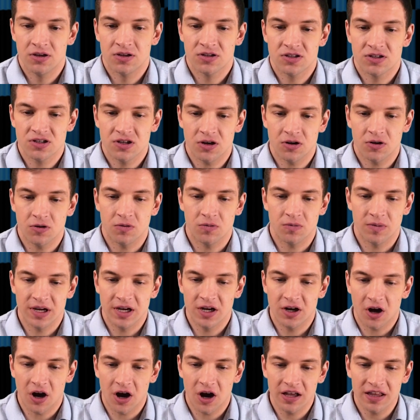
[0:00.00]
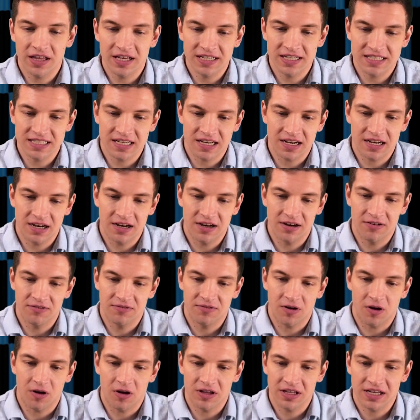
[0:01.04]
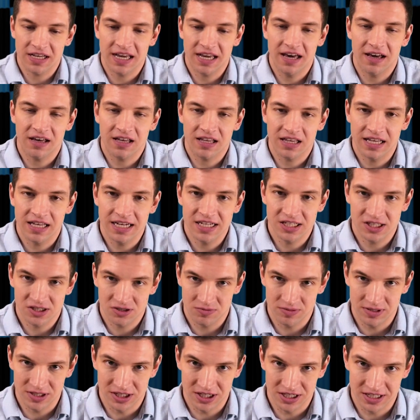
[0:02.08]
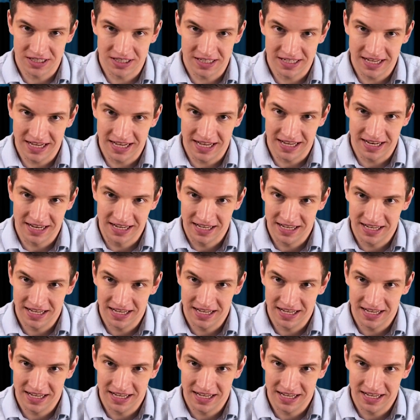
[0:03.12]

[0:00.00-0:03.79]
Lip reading: So regardless of all the calculations we just did,